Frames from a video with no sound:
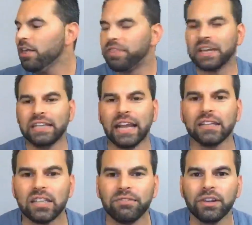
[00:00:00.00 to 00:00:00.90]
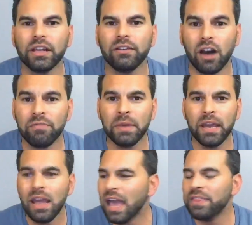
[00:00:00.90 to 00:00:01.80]
think negatively of
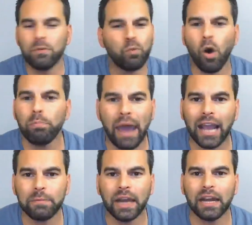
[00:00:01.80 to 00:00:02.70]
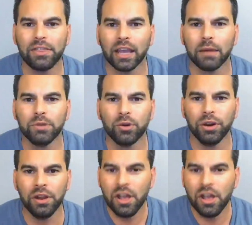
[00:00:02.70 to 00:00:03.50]
me and they won't back me on anything I'm doing.